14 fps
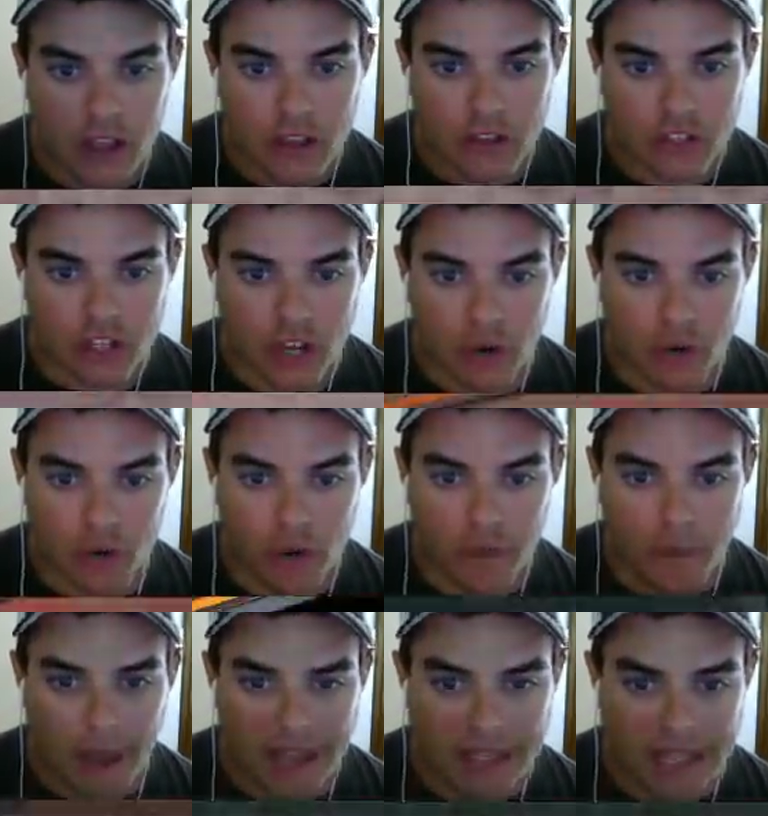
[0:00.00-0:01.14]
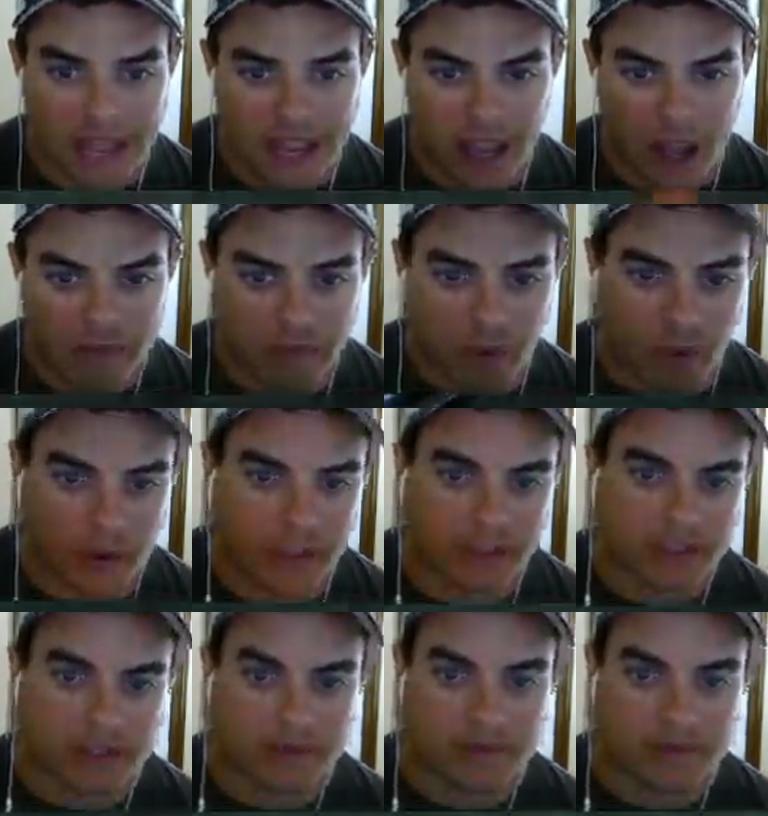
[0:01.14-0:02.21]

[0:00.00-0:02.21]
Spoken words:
So my takeoff point